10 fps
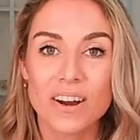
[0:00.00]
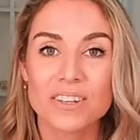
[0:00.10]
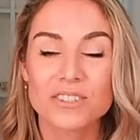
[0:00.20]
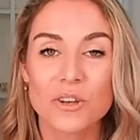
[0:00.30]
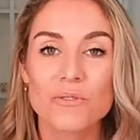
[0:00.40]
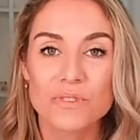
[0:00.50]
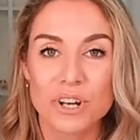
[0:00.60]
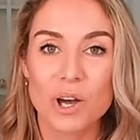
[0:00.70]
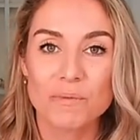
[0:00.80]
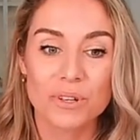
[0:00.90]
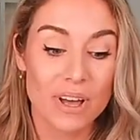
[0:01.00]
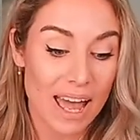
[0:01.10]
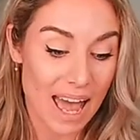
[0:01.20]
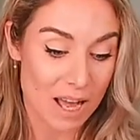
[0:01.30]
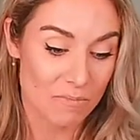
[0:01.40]
are so phenomenal
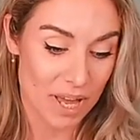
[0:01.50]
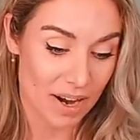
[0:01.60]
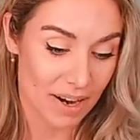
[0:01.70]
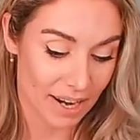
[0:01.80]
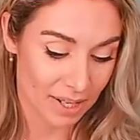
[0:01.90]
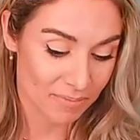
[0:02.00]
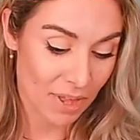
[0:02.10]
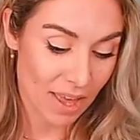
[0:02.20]
at pairing.